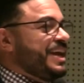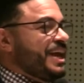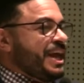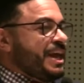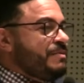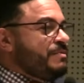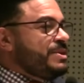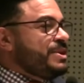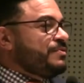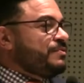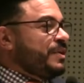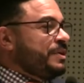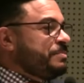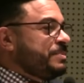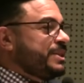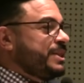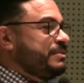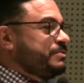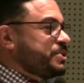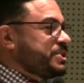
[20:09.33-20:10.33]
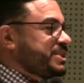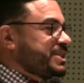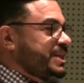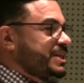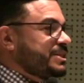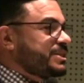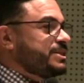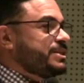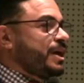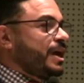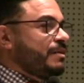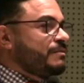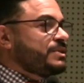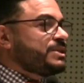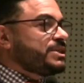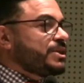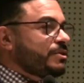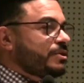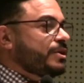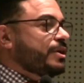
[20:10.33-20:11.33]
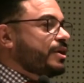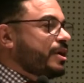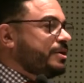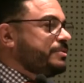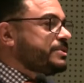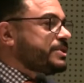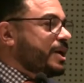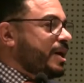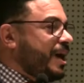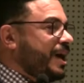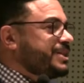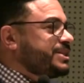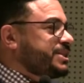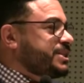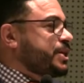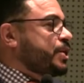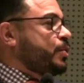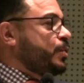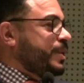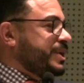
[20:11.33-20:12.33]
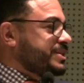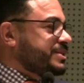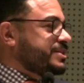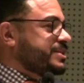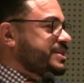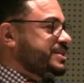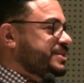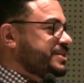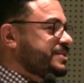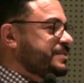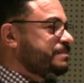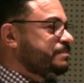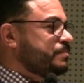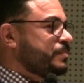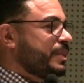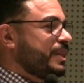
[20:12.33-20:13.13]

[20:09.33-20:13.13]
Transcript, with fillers: Even if I believe she's innocent, obviously there are consequences